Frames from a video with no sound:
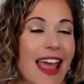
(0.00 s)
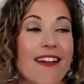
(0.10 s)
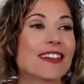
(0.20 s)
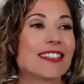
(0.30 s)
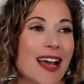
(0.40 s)

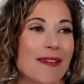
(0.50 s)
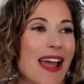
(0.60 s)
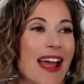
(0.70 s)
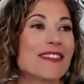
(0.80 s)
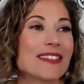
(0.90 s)
every time,
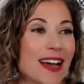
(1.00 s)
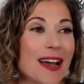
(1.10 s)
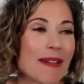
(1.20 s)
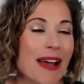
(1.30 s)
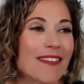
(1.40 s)
every
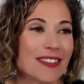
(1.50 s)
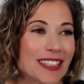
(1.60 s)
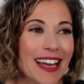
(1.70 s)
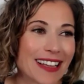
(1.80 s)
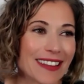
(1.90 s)
time I have
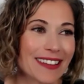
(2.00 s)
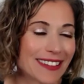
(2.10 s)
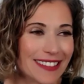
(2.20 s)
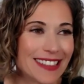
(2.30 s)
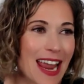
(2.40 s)
to like
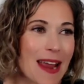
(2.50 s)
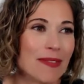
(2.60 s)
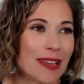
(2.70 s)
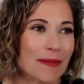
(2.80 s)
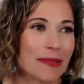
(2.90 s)

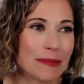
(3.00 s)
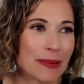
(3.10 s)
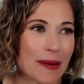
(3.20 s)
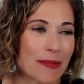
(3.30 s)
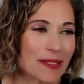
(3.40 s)
name the complete
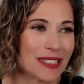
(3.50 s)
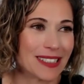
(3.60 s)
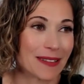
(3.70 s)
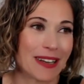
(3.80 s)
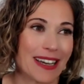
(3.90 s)
plant
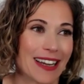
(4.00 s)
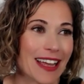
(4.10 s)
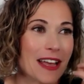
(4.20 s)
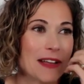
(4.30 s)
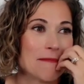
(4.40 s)
proteins, I'm like,